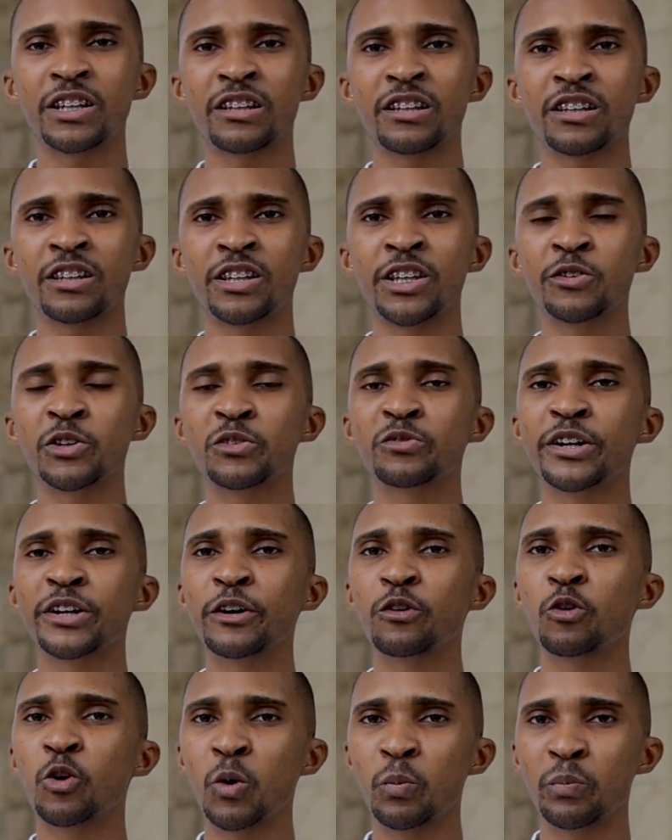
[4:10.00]
he was
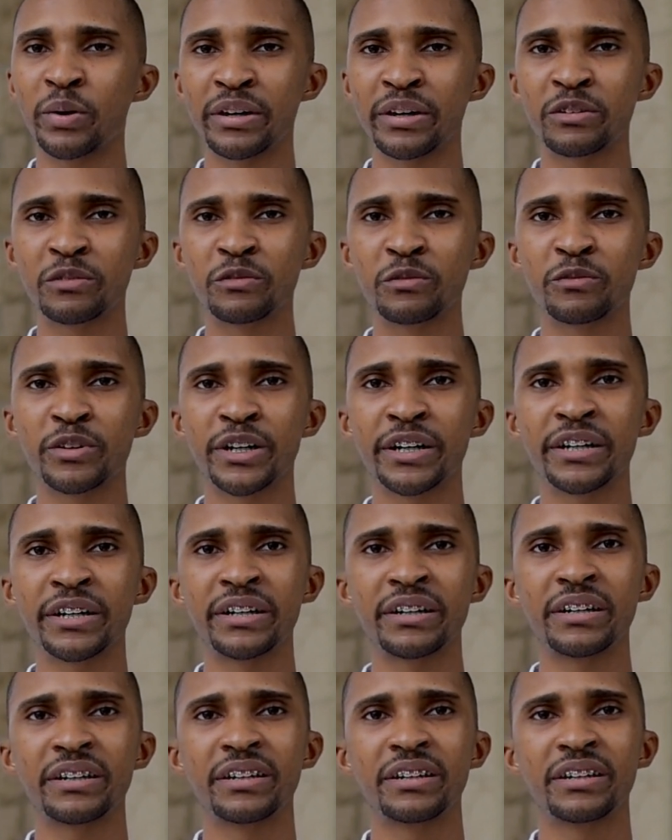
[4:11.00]
very open,
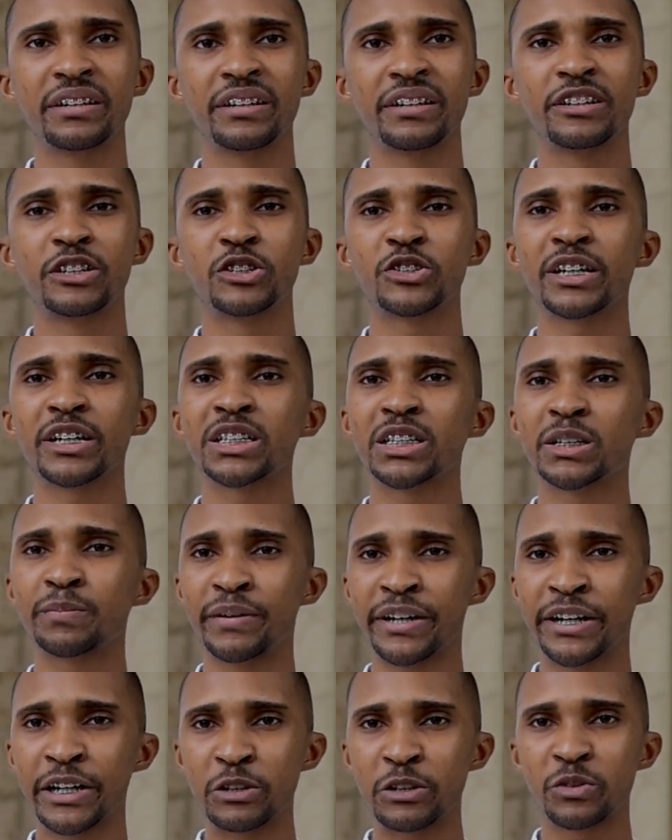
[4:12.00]
very
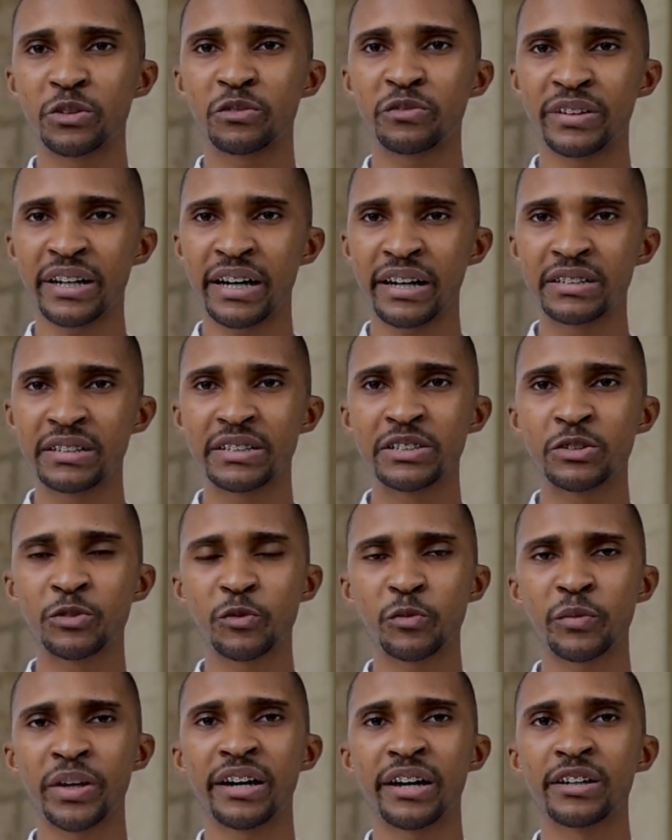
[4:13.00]
transparent with finances with
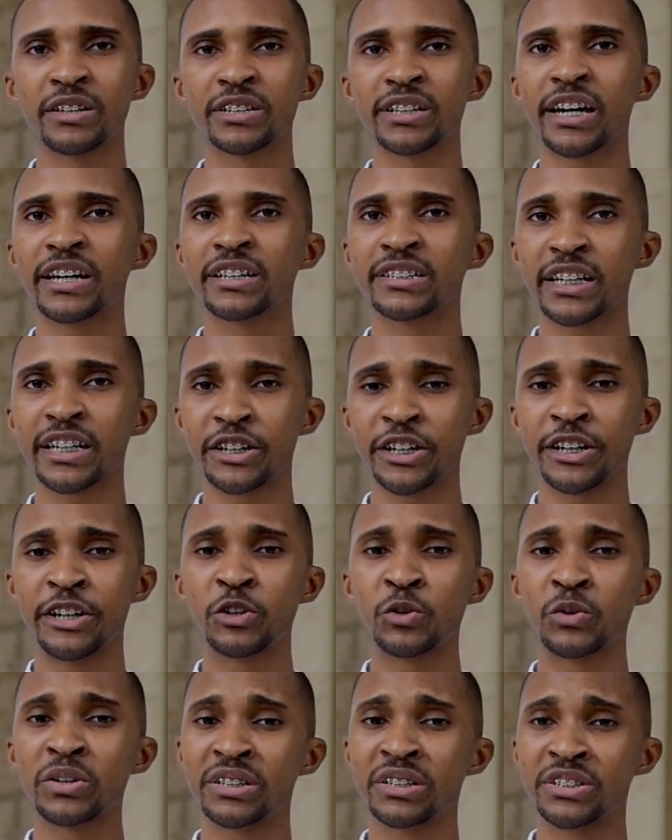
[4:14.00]
me, and he's like, Zachary,
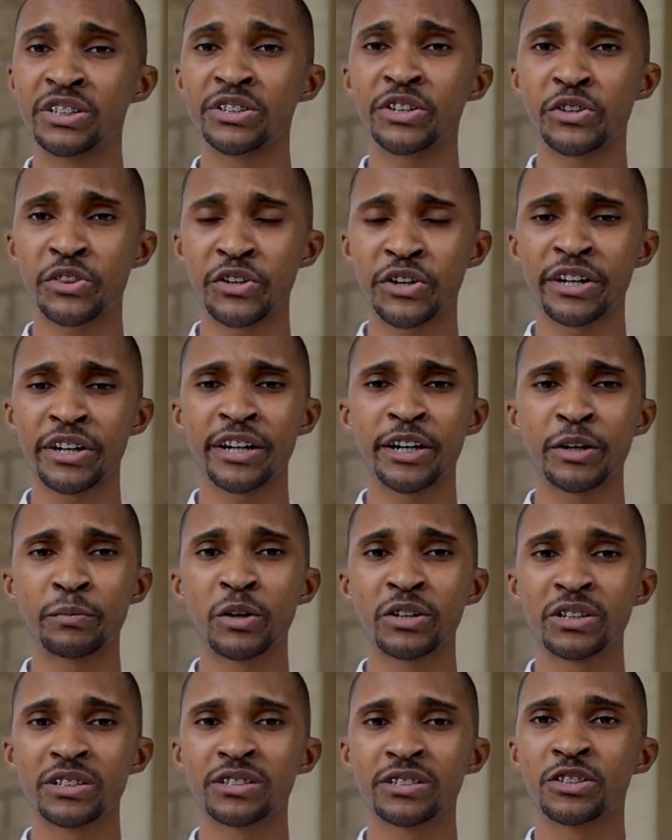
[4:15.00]
this is your 3rd year,
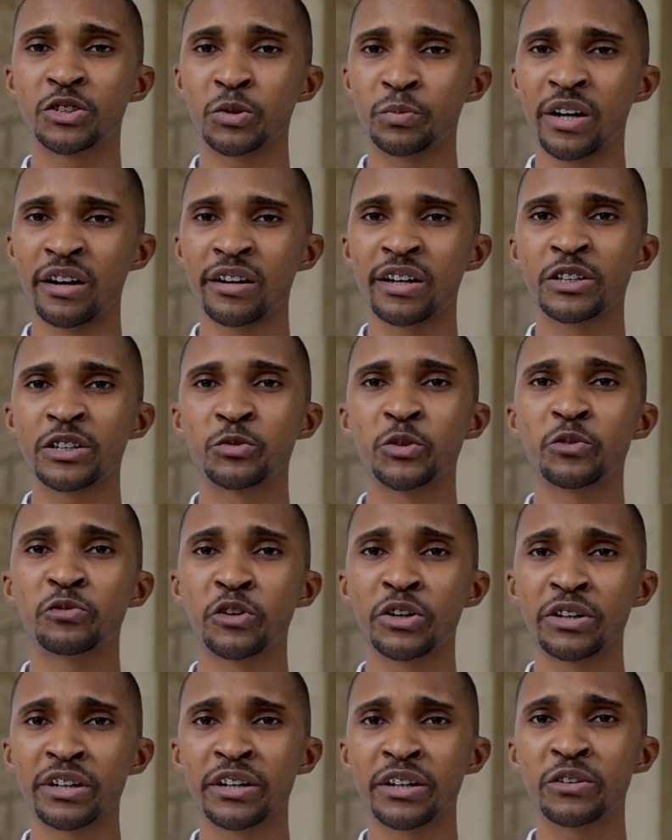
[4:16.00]
but to be honest, we
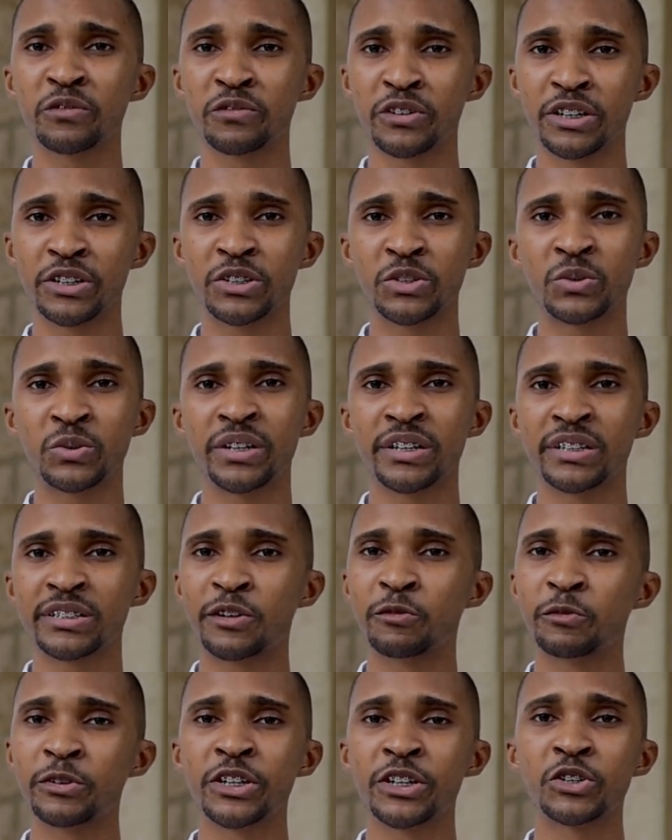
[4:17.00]
funded the first 2 years
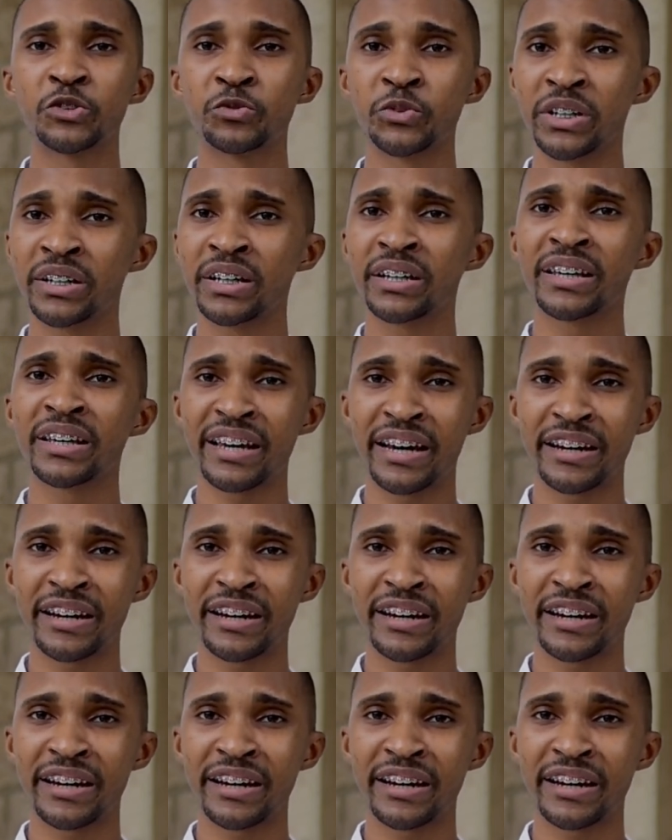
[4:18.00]
and we just really